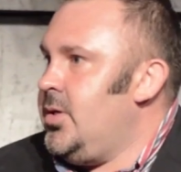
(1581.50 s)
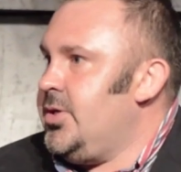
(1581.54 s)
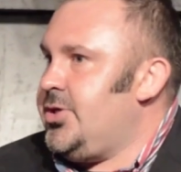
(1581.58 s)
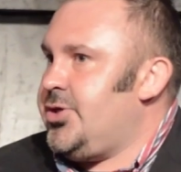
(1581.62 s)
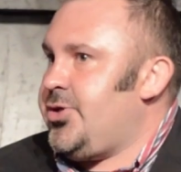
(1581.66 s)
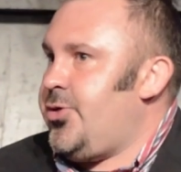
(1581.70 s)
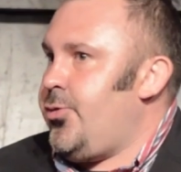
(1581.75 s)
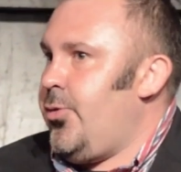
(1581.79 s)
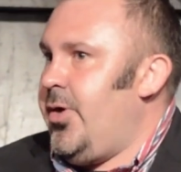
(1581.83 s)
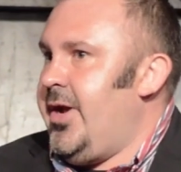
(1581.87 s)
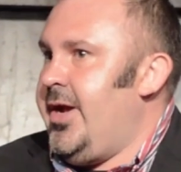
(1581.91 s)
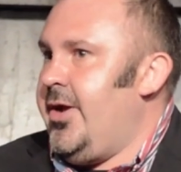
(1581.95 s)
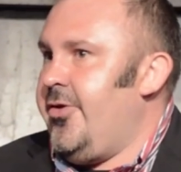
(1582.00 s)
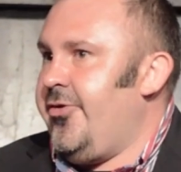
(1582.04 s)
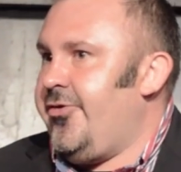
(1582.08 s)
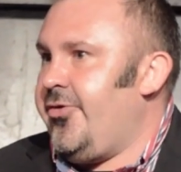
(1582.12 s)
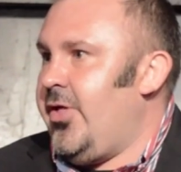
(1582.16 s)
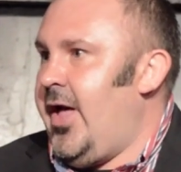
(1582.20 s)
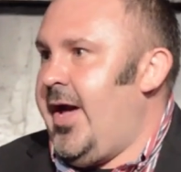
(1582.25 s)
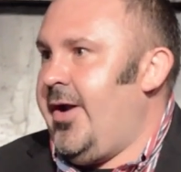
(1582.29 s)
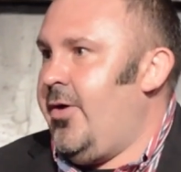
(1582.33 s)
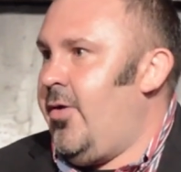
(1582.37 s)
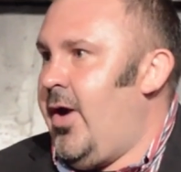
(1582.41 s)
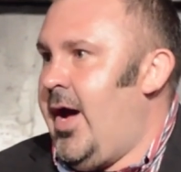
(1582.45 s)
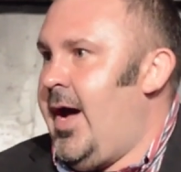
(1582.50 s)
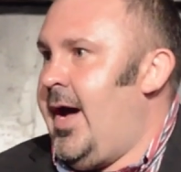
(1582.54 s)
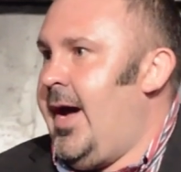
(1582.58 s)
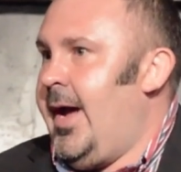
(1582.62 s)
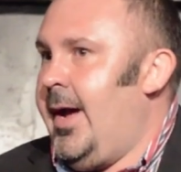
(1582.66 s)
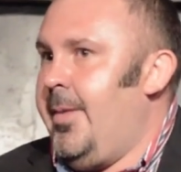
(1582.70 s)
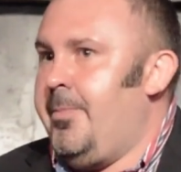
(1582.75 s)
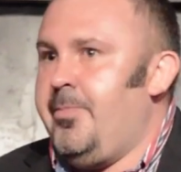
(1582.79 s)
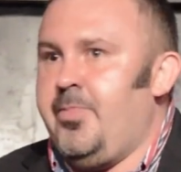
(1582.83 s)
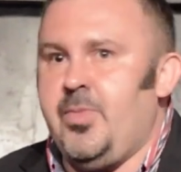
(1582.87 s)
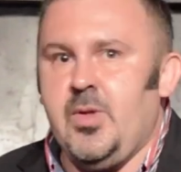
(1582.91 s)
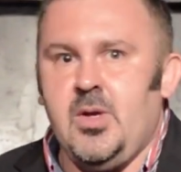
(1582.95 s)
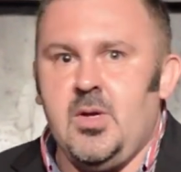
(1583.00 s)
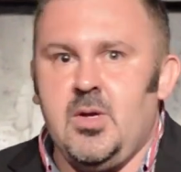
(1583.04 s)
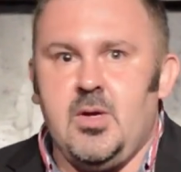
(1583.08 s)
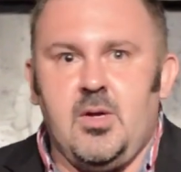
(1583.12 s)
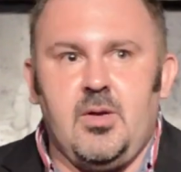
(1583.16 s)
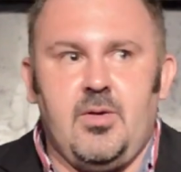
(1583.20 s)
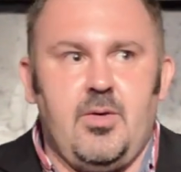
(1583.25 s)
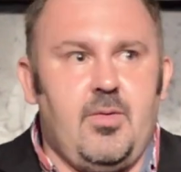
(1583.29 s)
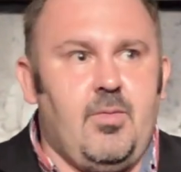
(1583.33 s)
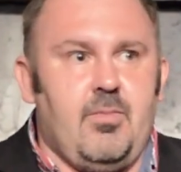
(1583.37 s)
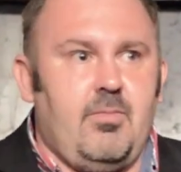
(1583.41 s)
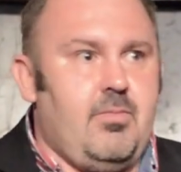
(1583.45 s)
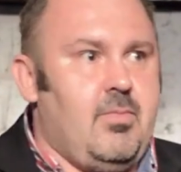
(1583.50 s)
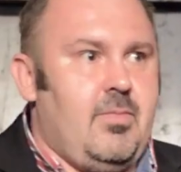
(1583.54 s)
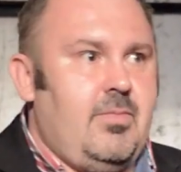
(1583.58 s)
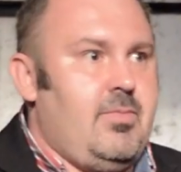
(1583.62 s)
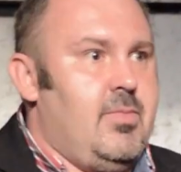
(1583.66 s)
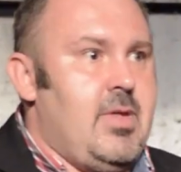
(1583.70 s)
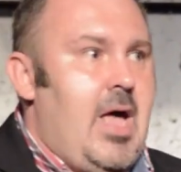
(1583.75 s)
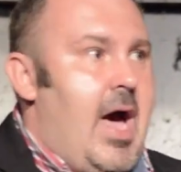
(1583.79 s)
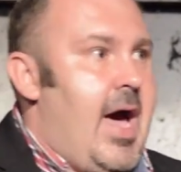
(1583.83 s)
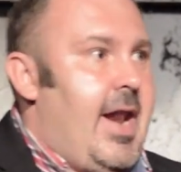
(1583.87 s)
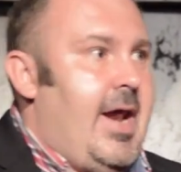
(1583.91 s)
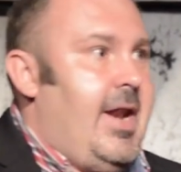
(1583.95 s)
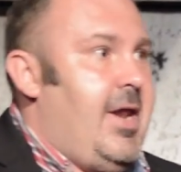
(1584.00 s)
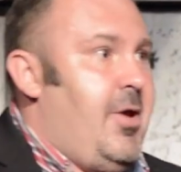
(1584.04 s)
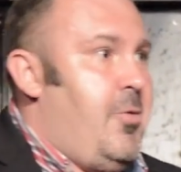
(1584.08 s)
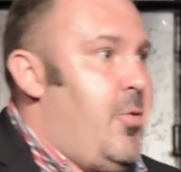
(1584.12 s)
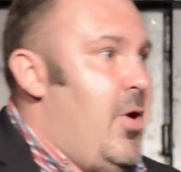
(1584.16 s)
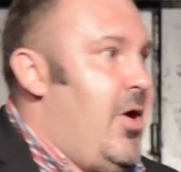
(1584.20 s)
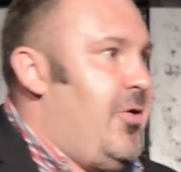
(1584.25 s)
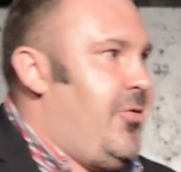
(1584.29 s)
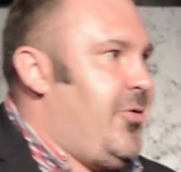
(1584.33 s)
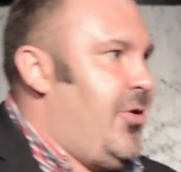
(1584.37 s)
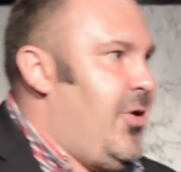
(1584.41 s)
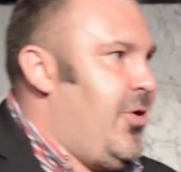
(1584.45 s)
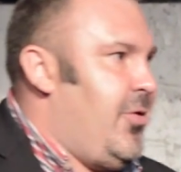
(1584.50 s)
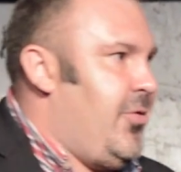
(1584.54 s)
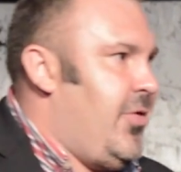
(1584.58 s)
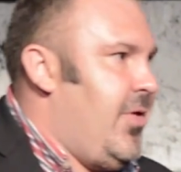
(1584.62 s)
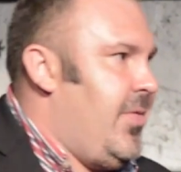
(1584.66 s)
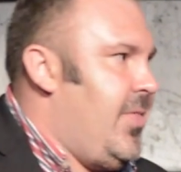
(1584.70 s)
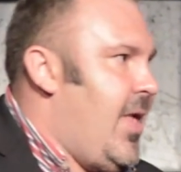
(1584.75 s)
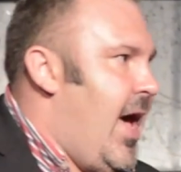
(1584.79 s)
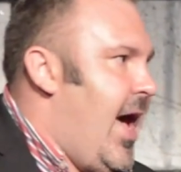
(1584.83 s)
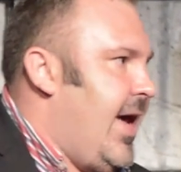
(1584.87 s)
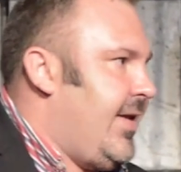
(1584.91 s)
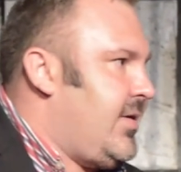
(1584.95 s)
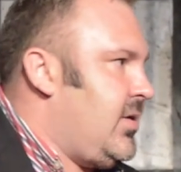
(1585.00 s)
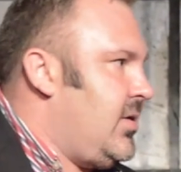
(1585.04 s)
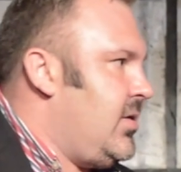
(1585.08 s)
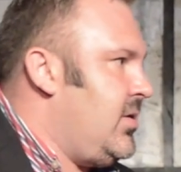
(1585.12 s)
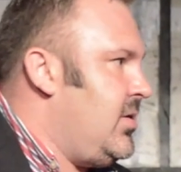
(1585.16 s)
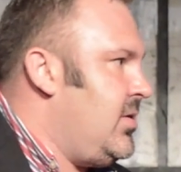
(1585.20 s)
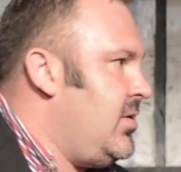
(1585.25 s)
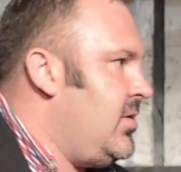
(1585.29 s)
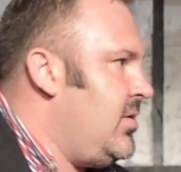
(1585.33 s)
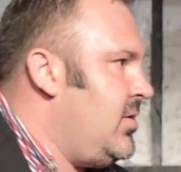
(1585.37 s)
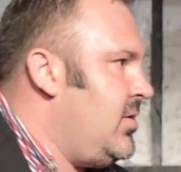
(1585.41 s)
Just 3 years later, I am not any wealthier than that.